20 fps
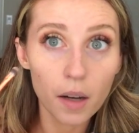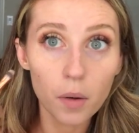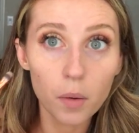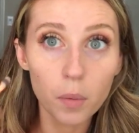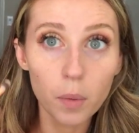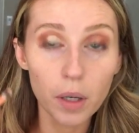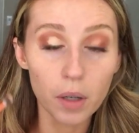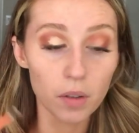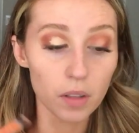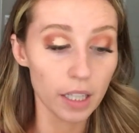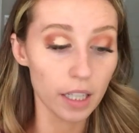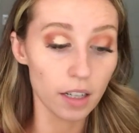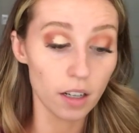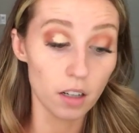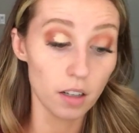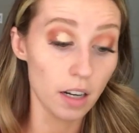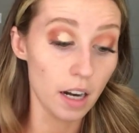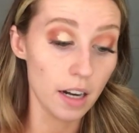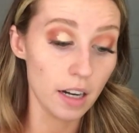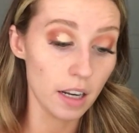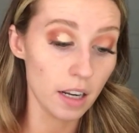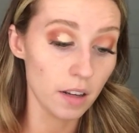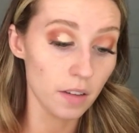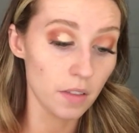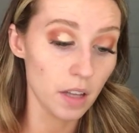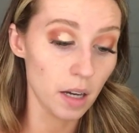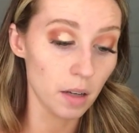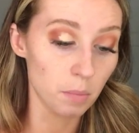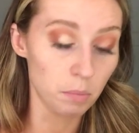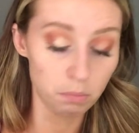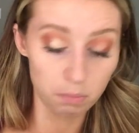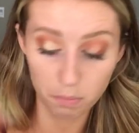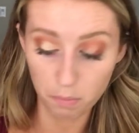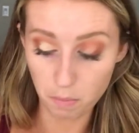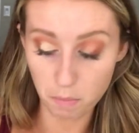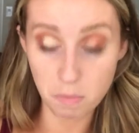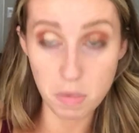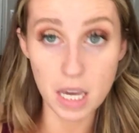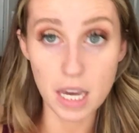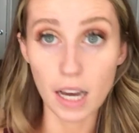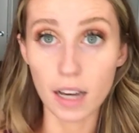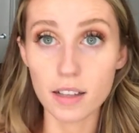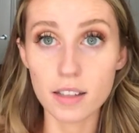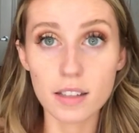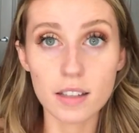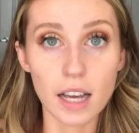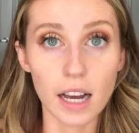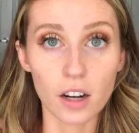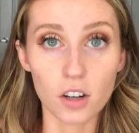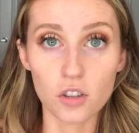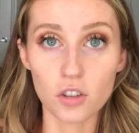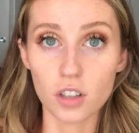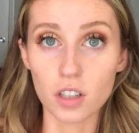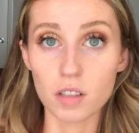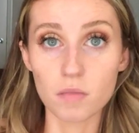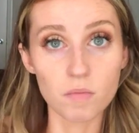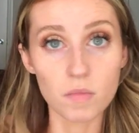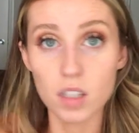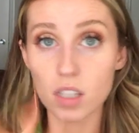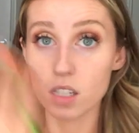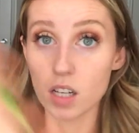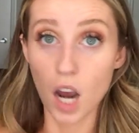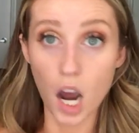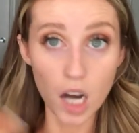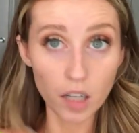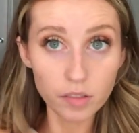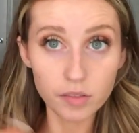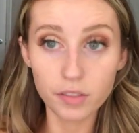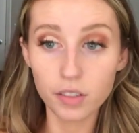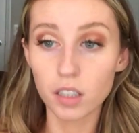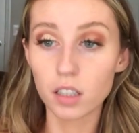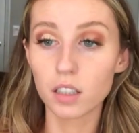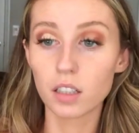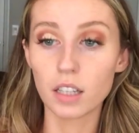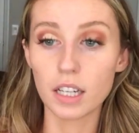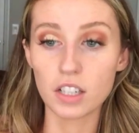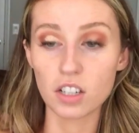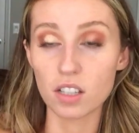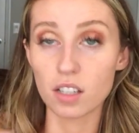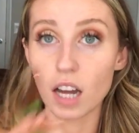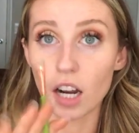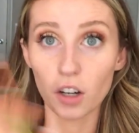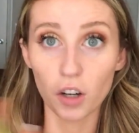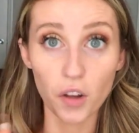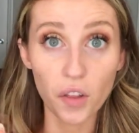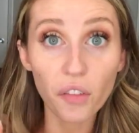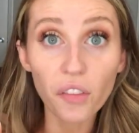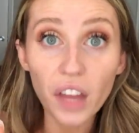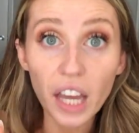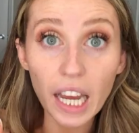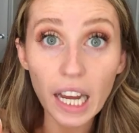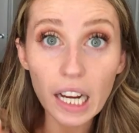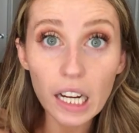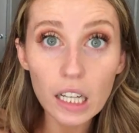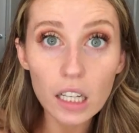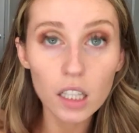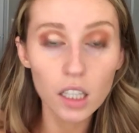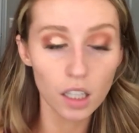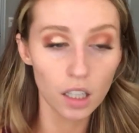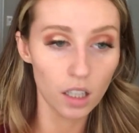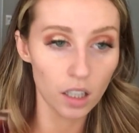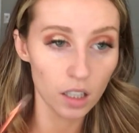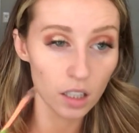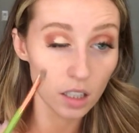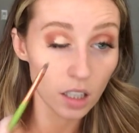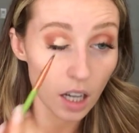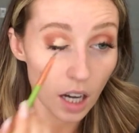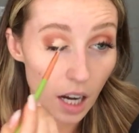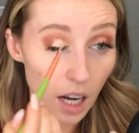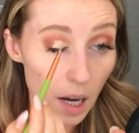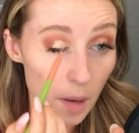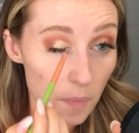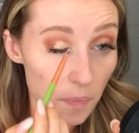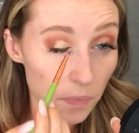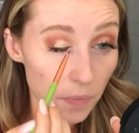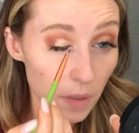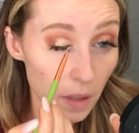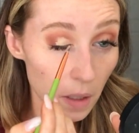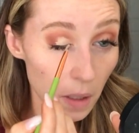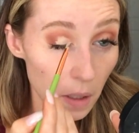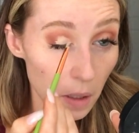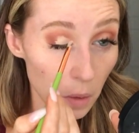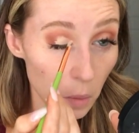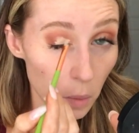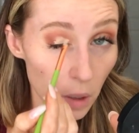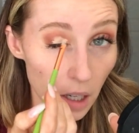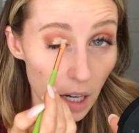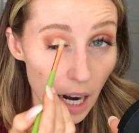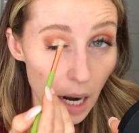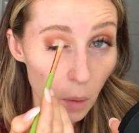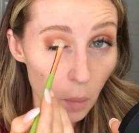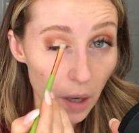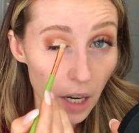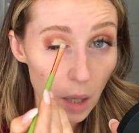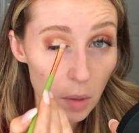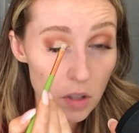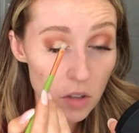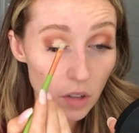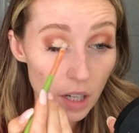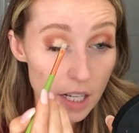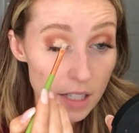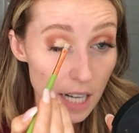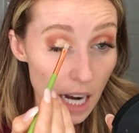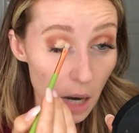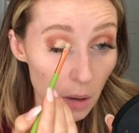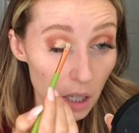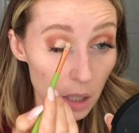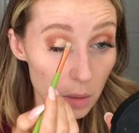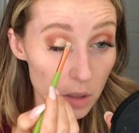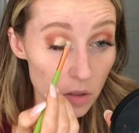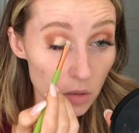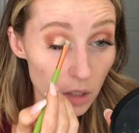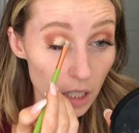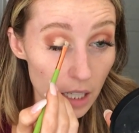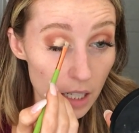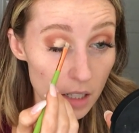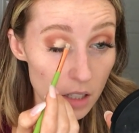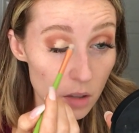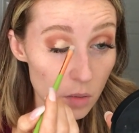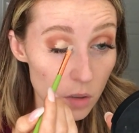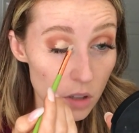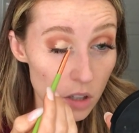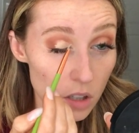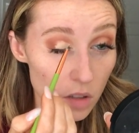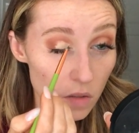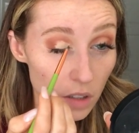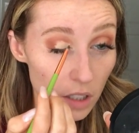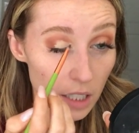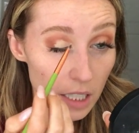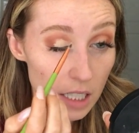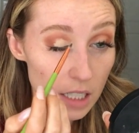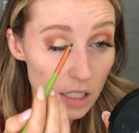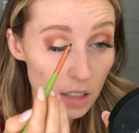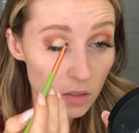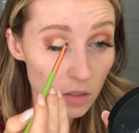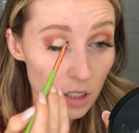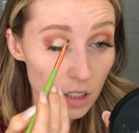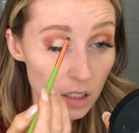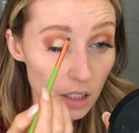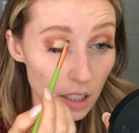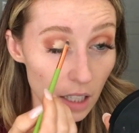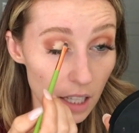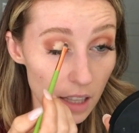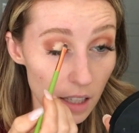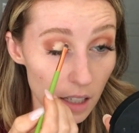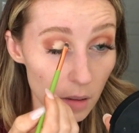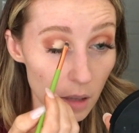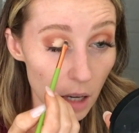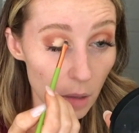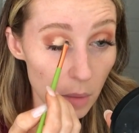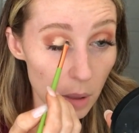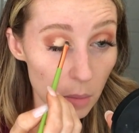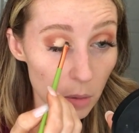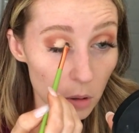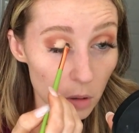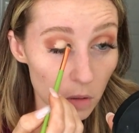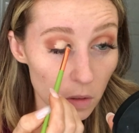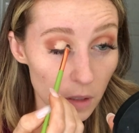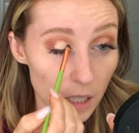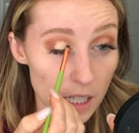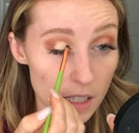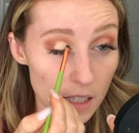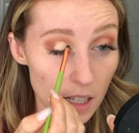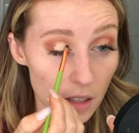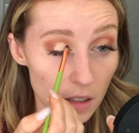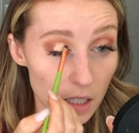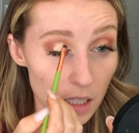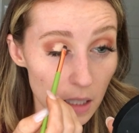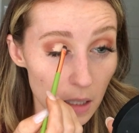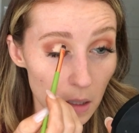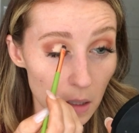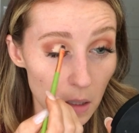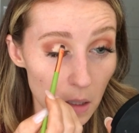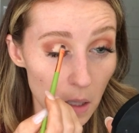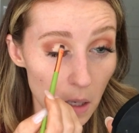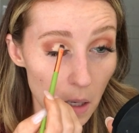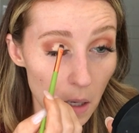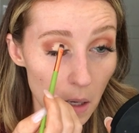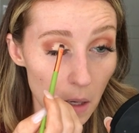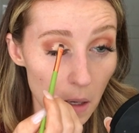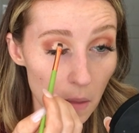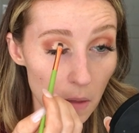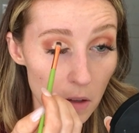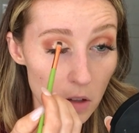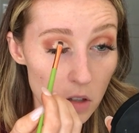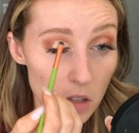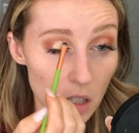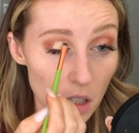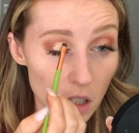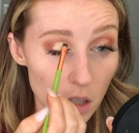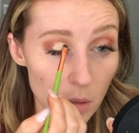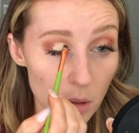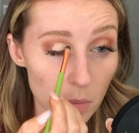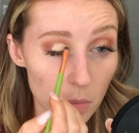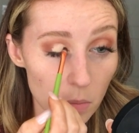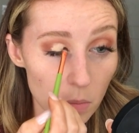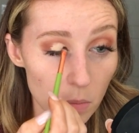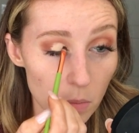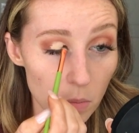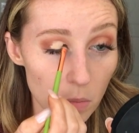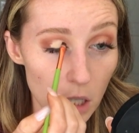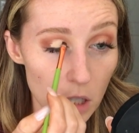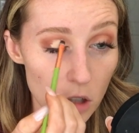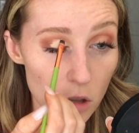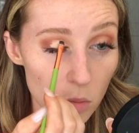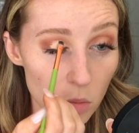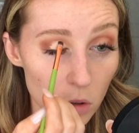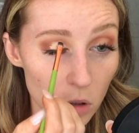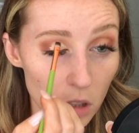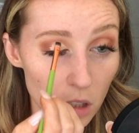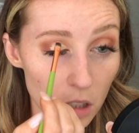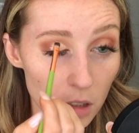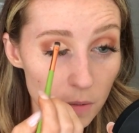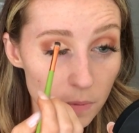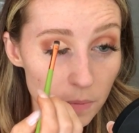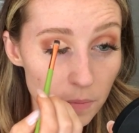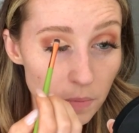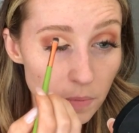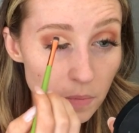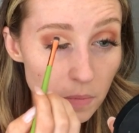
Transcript: we don't like any of that BS extra stuff it's just not our thing um, you know, where, how, where I was raised, how I was raised was just very different than I think how people were raised down here. They're just a little bit much more